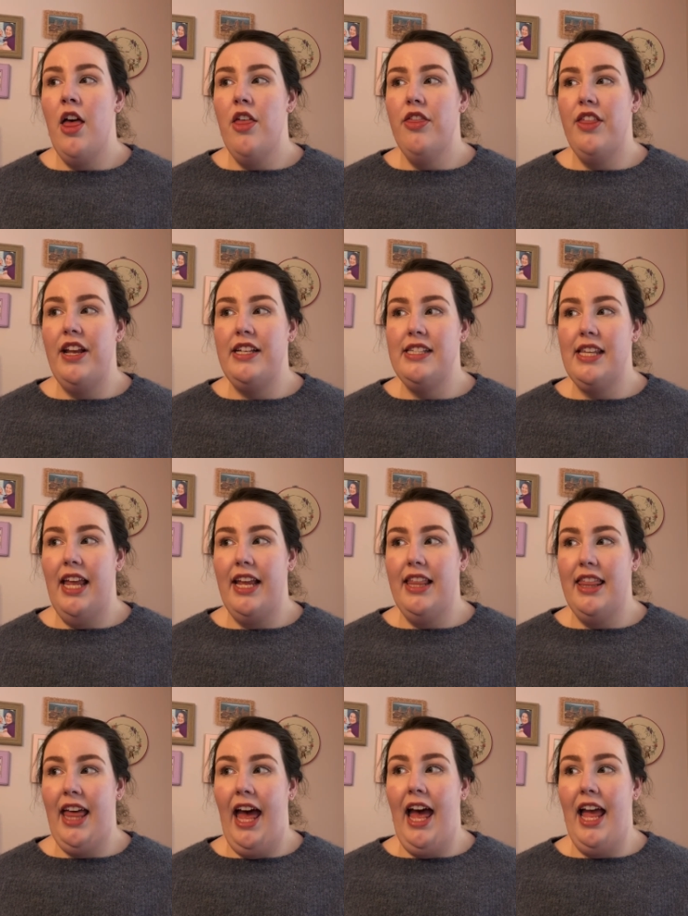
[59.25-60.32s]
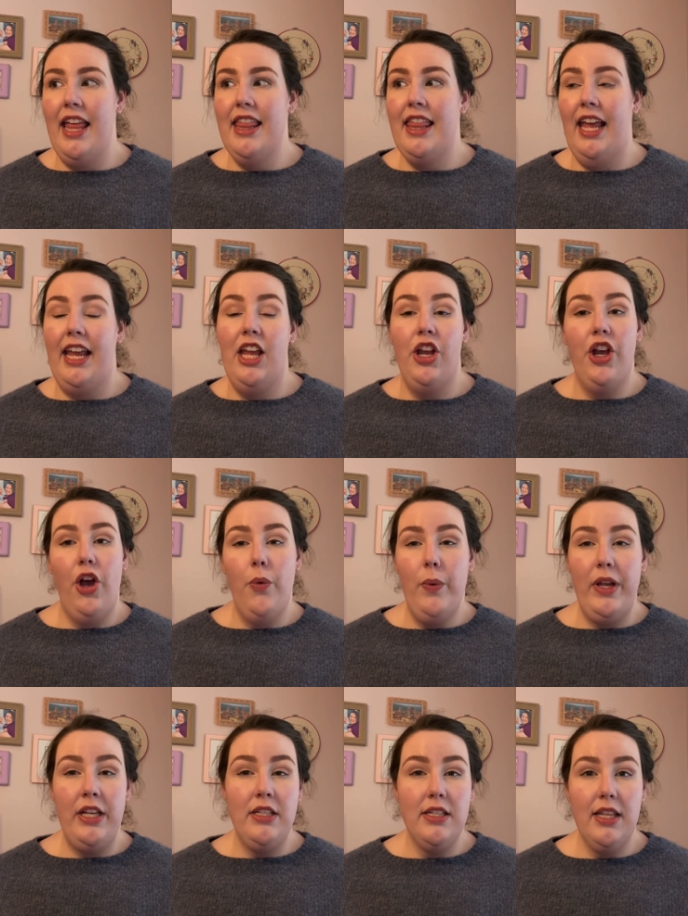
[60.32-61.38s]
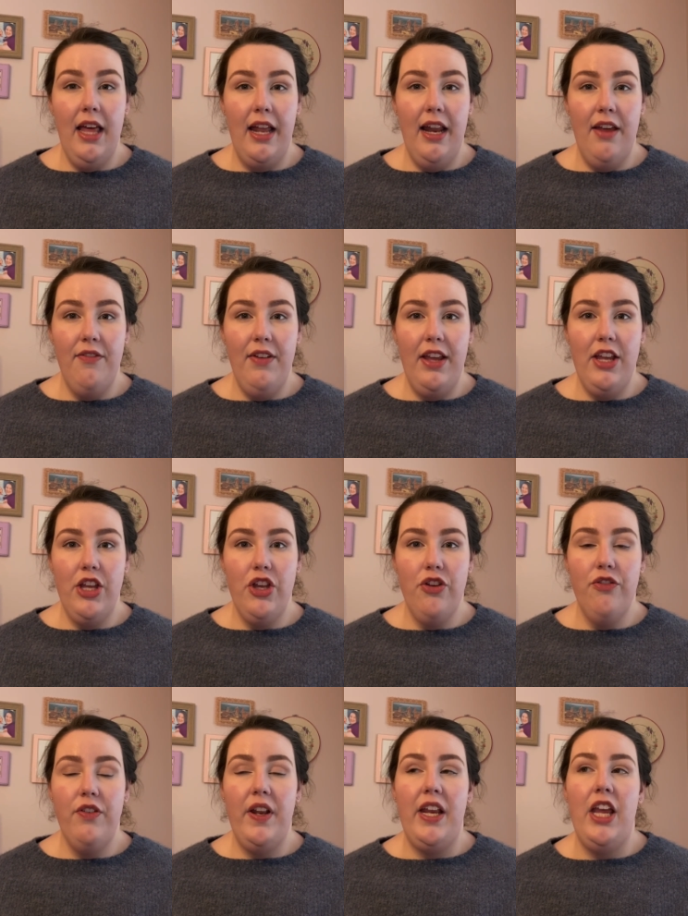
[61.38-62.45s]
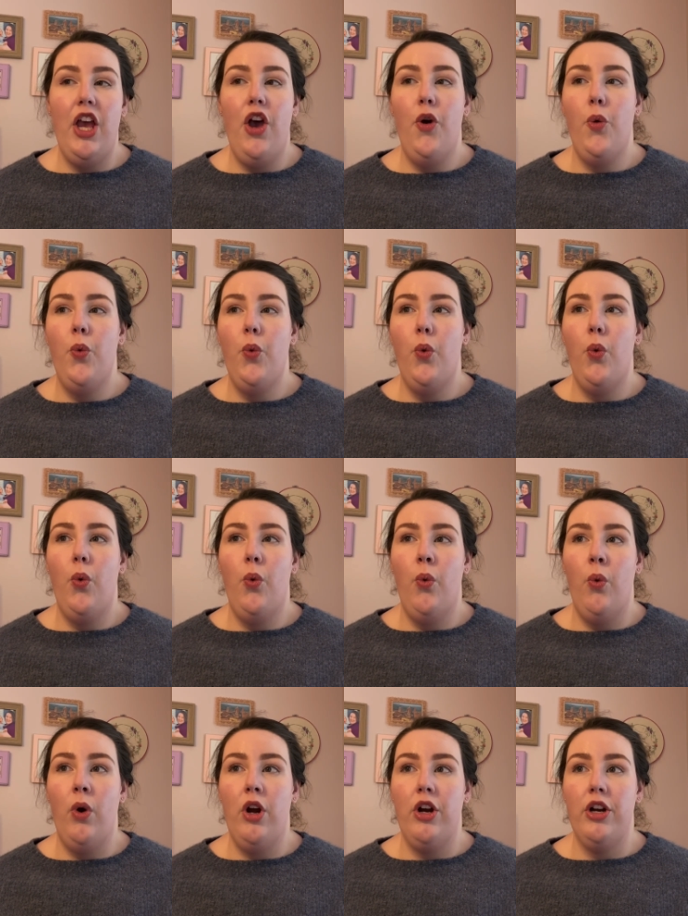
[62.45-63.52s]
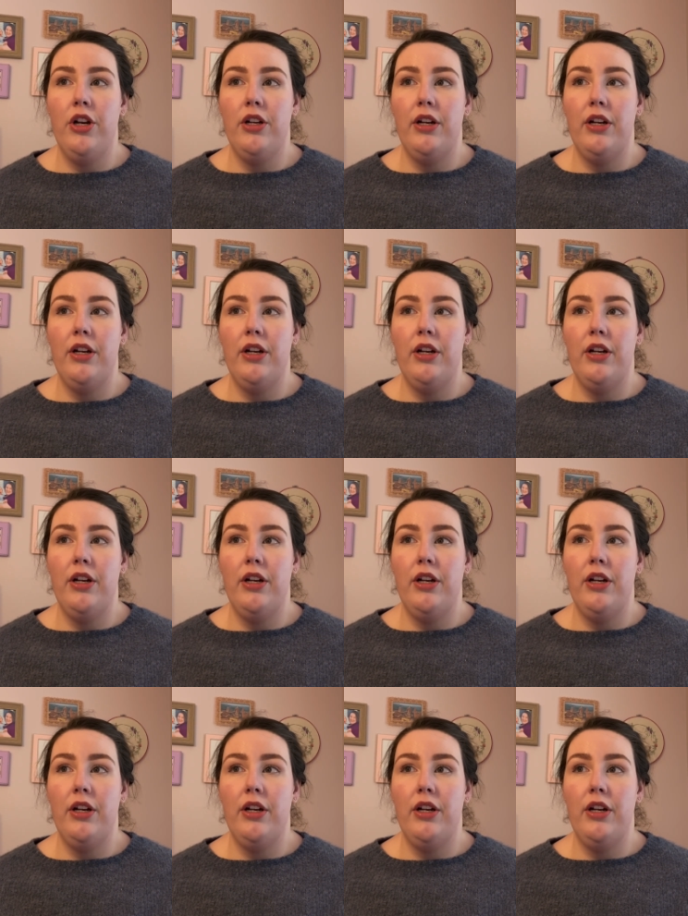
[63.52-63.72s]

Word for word: things like that that can go into that FAQ video or